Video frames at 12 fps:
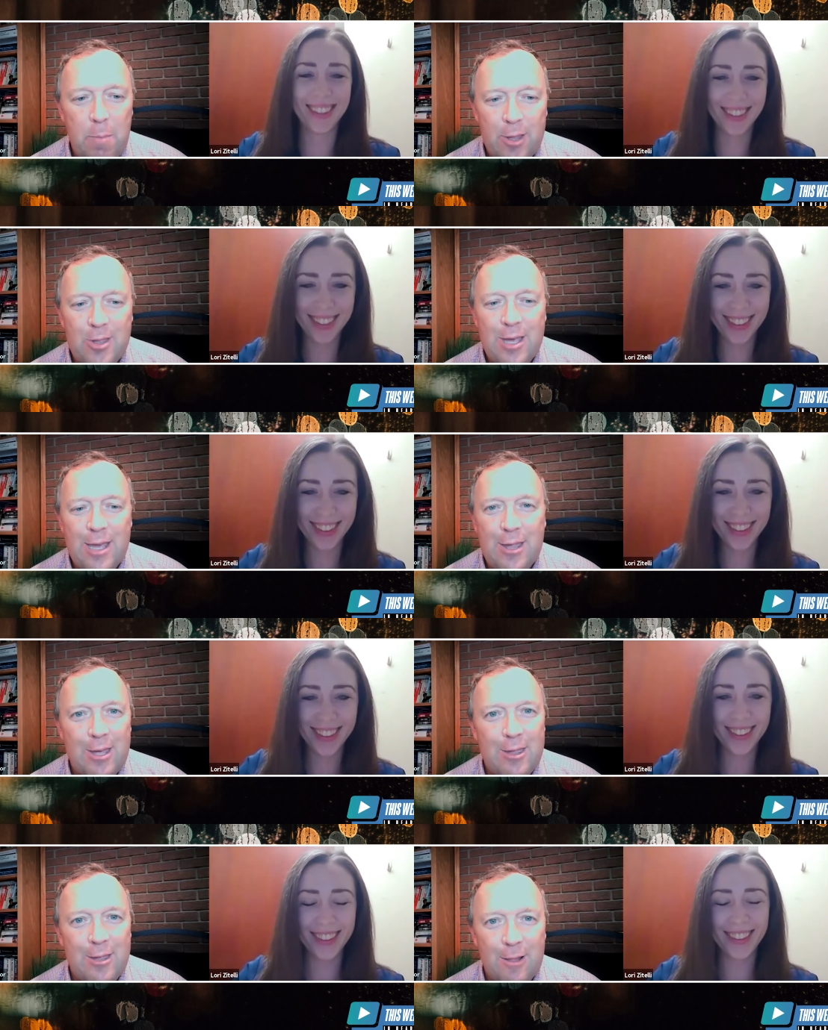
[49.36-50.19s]
Speaker 1: busy,
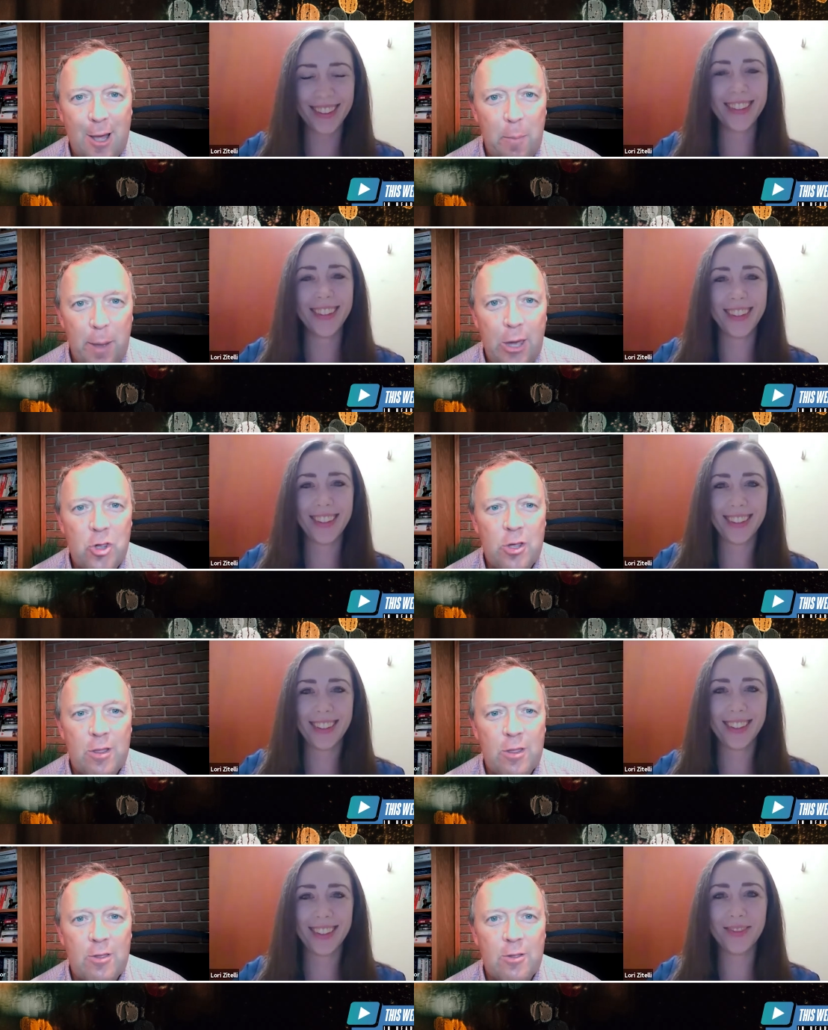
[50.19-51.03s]
sees a lot of
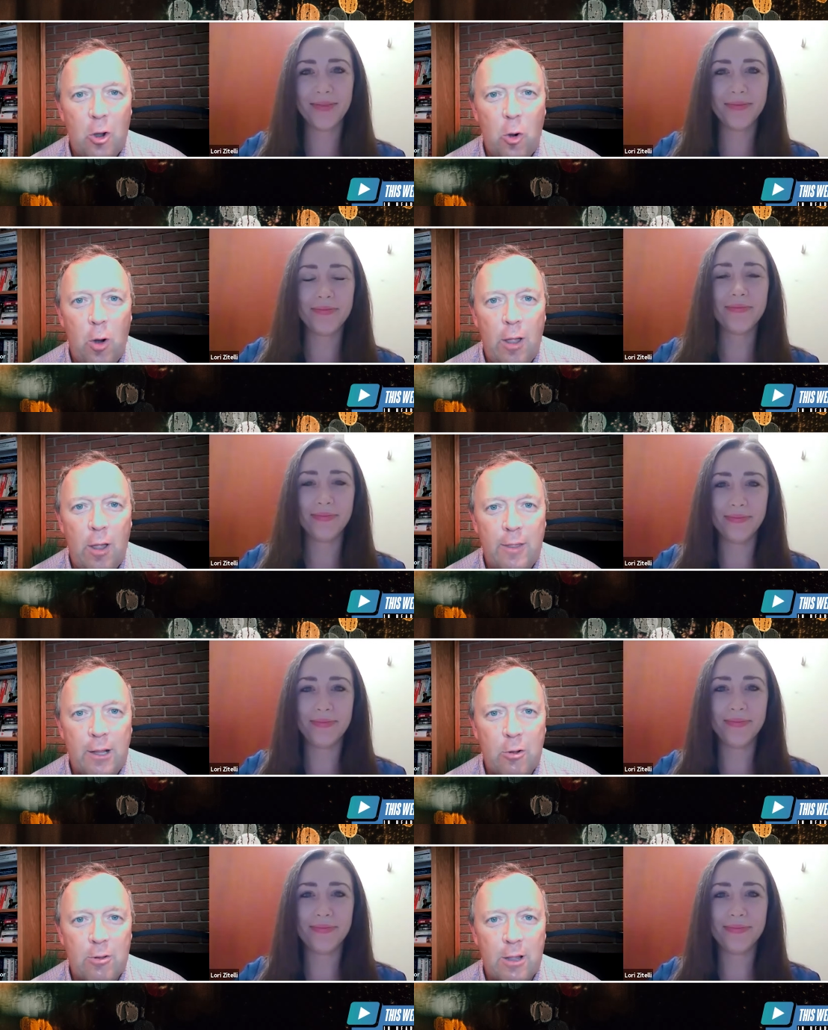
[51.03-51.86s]
patients. So uh, I
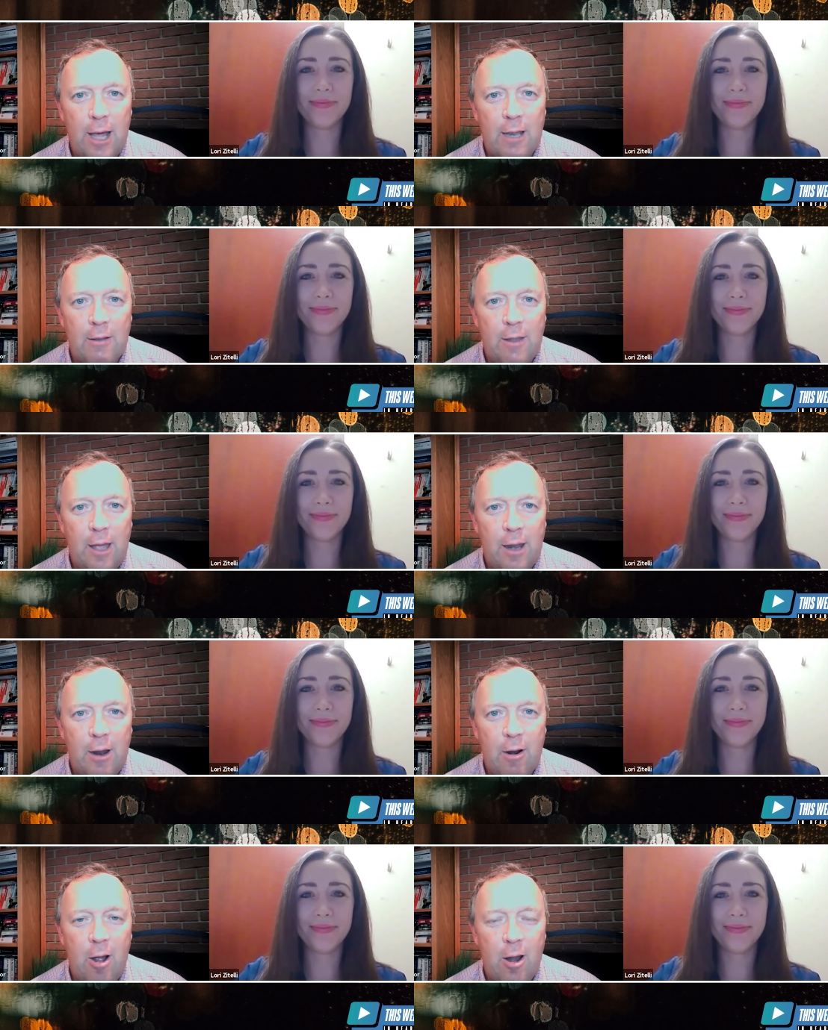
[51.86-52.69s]
think there's a lot that
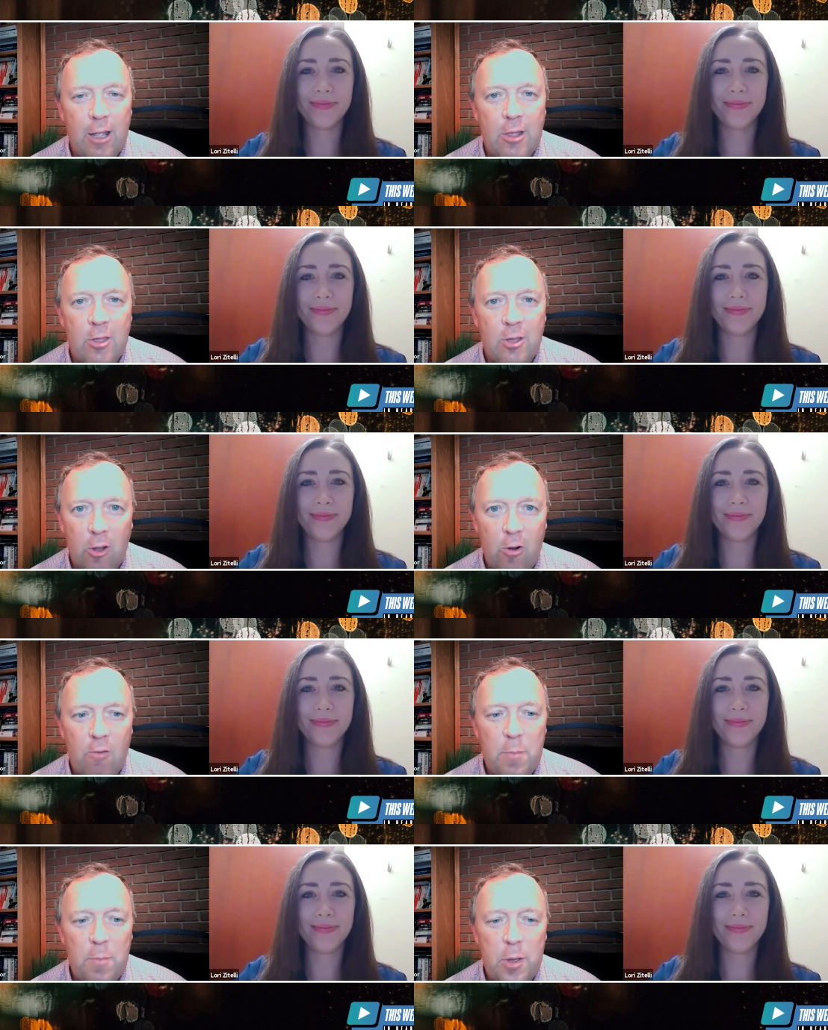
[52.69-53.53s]
our audience can
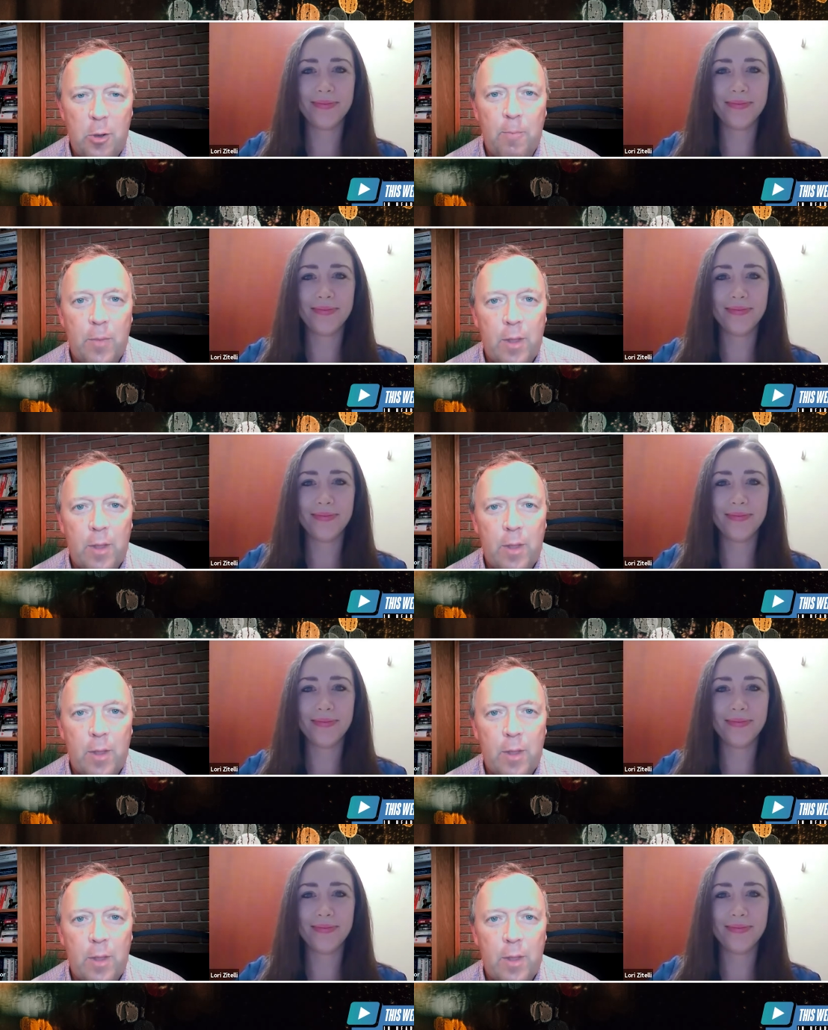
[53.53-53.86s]
learn from you.